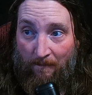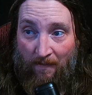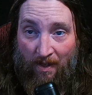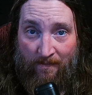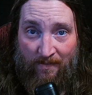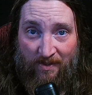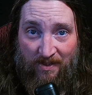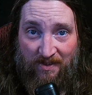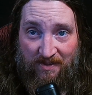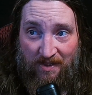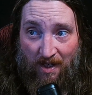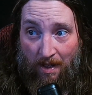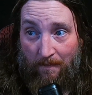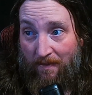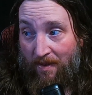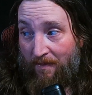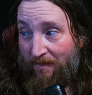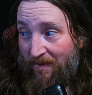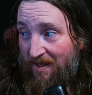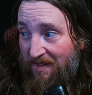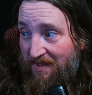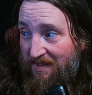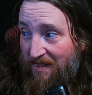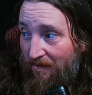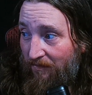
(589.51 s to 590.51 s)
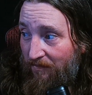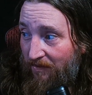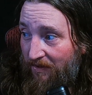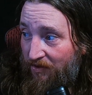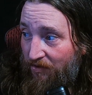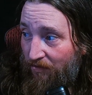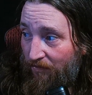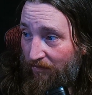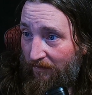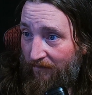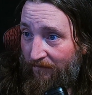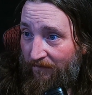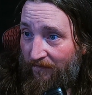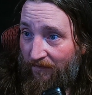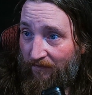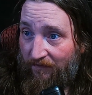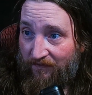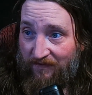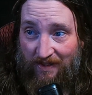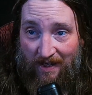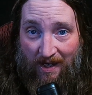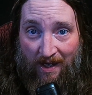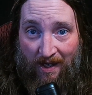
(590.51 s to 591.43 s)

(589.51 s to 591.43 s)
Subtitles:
Maybe he's not. Maybe that's how he truly feels.